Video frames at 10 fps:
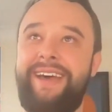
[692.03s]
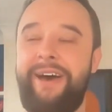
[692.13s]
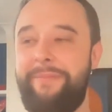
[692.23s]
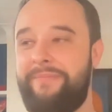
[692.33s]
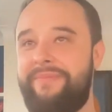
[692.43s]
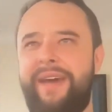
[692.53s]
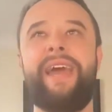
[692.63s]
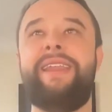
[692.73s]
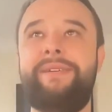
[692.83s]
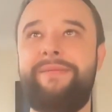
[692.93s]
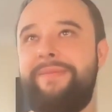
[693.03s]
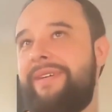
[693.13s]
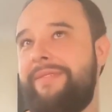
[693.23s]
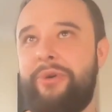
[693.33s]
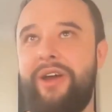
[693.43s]
And
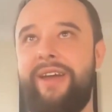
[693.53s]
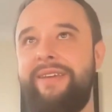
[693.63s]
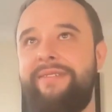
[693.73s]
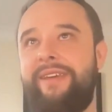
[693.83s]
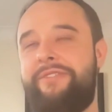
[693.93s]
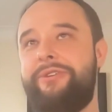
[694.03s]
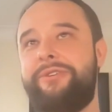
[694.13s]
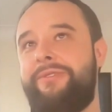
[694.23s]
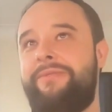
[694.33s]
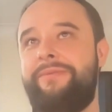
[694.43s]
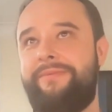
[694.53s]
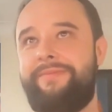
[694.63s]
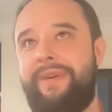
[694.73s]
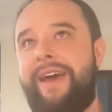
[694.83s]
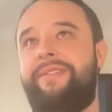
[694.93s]
FYI, if you do
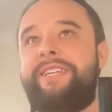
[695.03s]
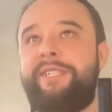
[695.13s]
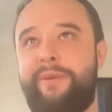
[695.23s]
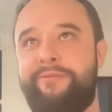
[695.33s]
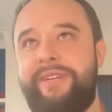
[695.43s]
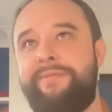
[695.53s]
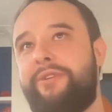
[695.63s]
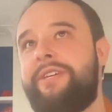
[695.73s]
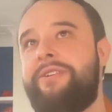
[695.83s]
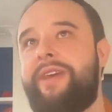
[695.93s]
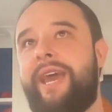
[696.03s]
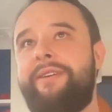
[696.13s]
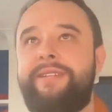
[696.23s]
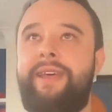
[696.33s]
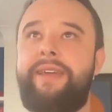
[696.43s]
have a legitimate reason for it, you can
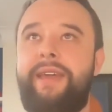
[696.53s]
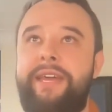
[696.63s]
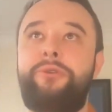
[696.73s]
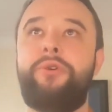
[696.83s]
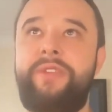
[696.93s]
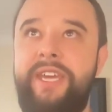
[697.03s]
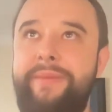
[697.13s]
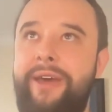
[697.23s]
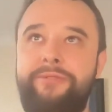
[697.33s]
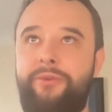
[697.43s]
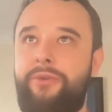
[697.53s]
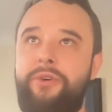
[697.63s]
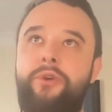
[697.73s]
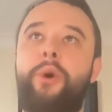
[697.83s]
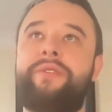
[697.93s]
just like ignore the emails or
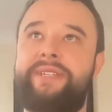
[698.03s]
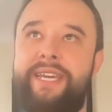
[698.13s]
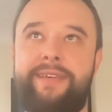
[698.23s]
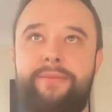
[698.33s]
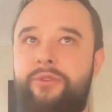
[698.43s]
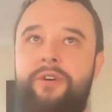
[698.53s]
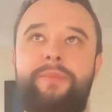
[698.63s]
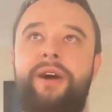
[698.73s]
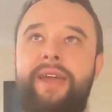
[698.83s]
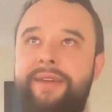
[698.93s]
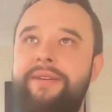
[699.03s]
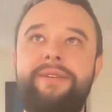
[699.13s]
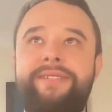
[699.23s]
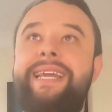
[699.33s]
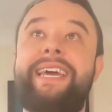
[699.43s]
quarantine them or
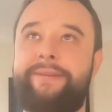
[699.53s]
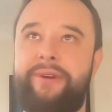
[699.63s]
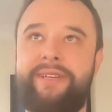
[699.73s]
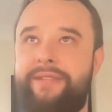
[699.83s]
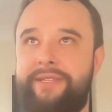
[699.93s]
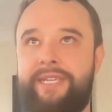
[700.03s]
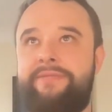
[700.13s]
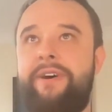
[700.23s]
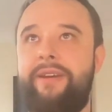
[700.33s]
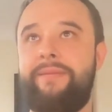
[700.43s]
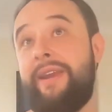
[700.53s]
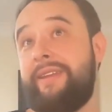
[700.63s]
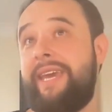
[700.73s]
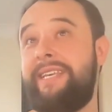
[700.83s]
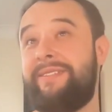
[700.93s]
tell AWS that this is fine. And
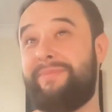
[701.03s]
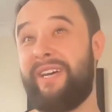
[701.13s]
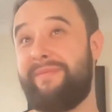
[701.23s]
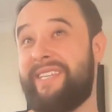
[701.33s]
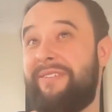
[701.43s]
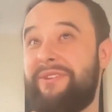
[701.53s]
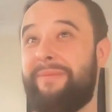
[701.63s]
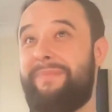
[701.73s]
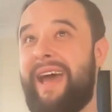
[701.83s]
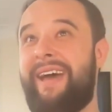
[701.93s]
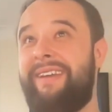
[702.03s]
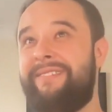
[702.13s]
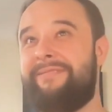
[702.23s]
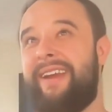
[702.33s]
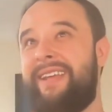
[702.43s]
keys by themselves are not bad, right?